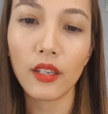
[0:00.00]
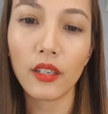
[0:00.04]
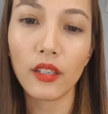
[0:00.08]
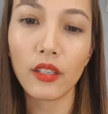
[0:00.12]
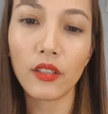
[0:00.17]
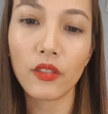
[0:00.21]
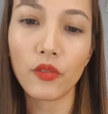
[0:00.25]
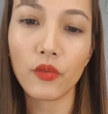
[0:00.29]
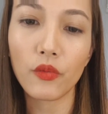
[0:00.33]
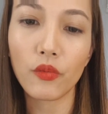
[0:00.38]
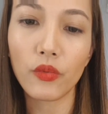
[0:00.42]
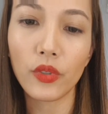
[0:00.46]

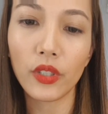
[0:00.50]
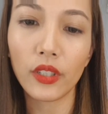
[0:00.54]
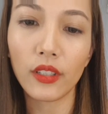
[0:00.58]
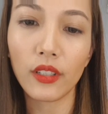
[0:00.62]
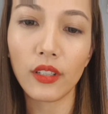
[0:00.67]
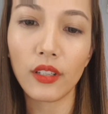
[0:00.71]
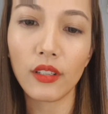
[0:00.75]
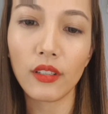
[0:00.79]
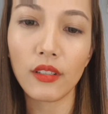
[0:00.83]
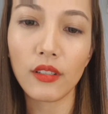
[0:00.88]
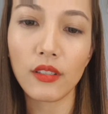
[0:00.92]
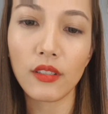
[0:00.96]
is
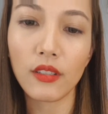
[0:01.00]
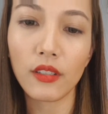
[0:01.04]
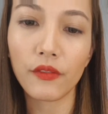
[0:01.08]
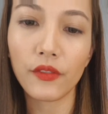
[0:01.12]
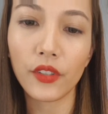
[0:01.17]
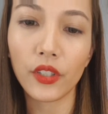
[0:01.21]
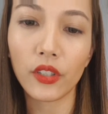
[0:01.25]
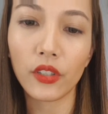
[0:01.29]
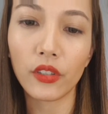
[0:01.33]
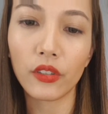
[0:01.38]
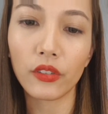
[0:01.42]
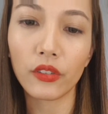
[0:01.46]
really
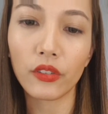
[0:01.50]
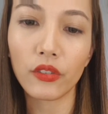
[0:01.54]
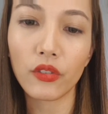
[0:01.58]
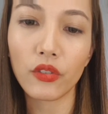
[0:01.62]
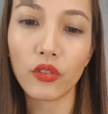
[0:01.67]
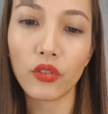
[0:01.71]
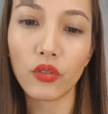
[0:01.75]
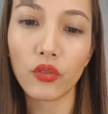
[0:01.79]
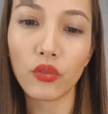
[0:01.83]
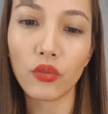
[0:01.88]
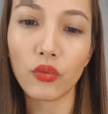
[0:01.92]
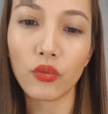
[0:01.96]
difficult
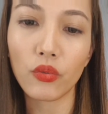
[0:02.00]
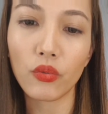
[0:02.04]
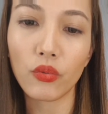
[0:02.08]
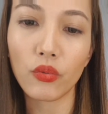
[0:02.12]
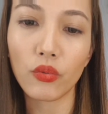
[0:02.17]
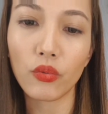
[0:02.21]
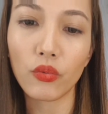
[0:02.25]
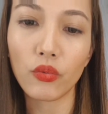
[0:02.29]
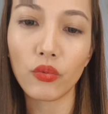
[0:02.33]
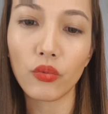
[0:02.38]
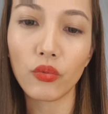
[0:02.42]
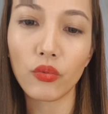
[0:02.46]

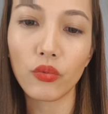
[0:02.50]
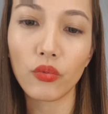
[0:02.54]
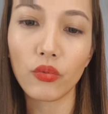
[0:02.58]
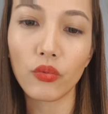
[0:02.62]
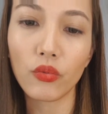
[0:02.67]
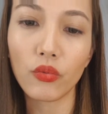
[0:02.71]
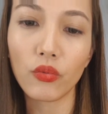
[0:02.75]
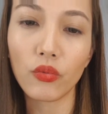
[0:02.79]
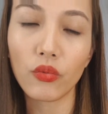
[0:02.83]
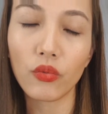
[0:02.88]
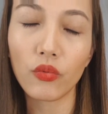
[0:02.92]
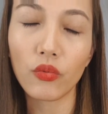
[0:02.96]
to
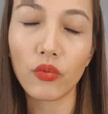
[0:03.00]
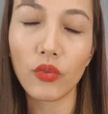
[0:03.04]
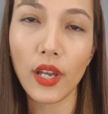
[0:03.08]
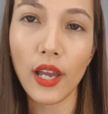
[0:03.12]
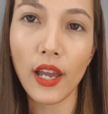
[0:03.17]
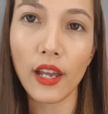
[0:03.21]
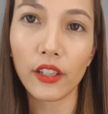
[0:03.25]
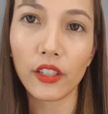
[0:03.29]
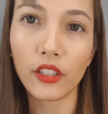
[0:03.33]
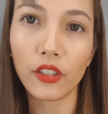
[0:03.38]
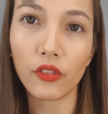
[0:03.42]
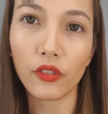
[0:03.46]

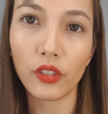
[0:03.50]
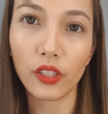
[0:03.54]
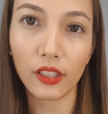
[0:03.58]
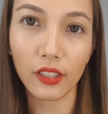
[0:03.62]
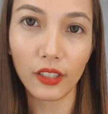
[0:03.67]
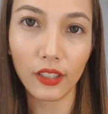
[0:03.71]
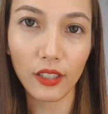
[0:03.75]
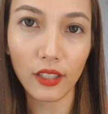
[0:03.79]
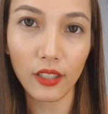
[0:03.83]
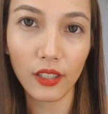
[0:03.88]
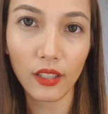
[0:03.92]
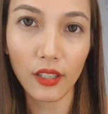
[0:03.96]

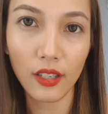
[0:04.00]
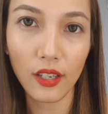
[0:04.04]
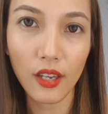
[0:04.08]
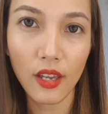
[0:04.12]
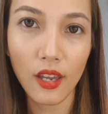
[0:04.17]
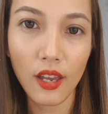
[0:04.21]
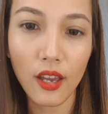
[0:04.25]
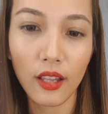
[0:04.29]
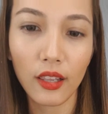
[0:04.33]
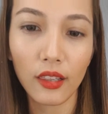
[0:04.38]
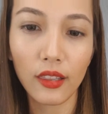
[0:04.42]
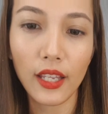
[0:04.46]
accurately
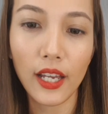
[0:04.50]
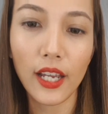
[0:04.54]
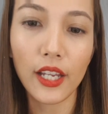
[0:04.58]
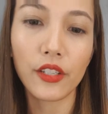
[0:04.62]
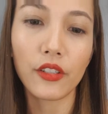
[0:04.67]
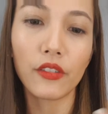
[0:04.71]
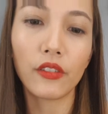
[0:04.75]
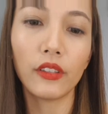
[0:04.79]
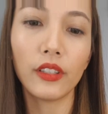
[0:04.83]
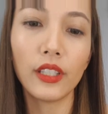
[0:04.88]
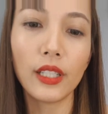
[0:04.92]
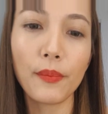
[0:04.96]
line
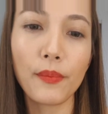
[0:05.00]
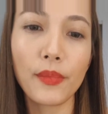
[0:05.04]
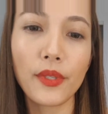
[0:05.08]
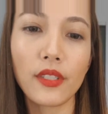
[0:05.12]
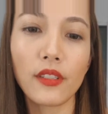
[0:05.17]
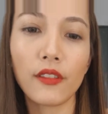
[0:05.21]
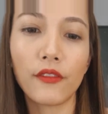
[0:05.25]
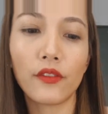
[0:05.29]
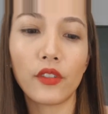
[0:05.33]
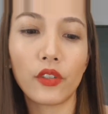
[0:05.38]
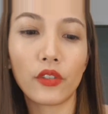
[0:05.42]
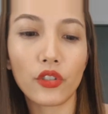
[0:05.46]
your lips
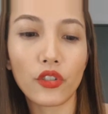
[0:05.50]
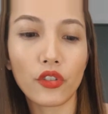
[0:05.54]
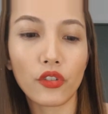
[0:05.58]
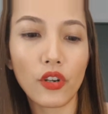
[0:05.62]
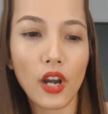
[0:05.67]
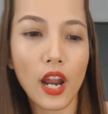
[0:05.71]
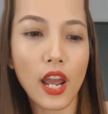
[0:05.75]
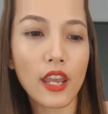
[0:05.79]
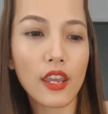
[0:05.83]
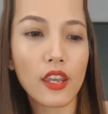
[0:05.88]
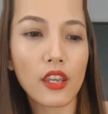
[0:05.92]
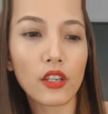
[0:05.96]
if you're
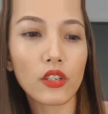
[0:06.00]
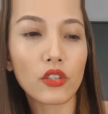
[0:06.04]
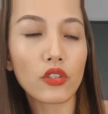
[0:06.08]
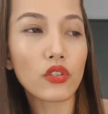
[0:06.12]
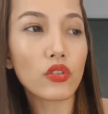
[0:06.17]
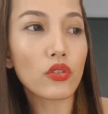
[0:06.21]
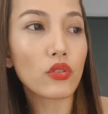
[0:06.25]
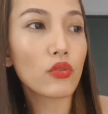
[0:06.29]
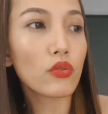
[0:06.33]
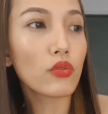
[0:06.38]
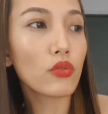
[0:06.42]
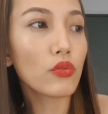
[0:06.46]
trying
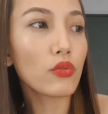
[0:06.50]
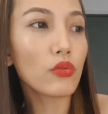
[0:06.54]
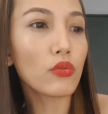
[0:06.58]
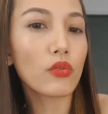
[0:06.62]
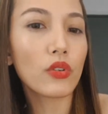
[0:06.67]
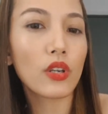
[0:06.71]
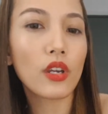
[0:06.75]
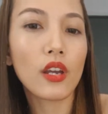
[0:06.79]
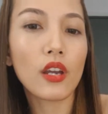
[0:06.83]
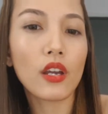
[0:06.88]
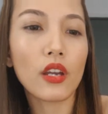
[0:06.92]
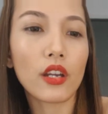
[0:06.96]
to
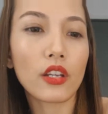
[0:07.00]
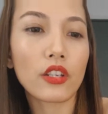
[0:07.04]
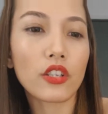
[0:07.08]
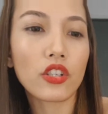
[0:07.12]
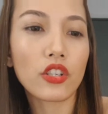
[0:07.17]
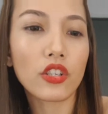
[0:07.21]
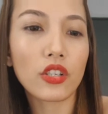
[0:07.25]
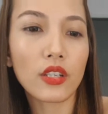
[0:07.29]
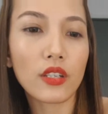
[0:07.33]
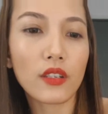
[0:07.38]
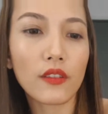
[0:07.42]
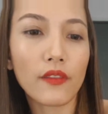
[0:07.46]

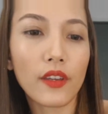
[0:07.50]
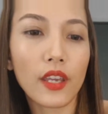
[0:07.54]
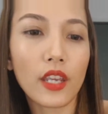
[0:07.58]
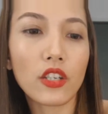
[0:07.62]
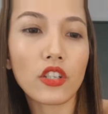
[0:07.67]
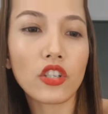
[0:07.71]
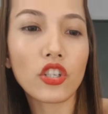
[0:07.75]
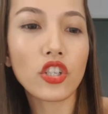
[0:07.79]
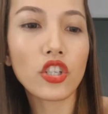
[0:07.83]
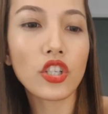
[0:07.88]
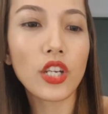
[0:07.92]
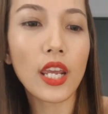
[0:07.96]
achieve a
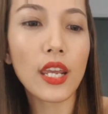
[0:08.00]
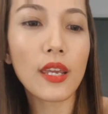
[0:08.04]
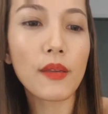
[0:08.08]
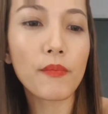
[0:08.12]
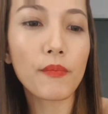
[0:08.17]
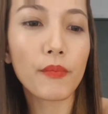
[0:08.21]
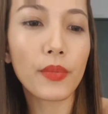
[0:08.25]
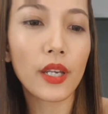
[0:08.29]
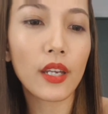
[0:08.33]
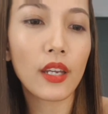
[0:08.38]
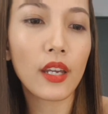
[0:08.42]
shape.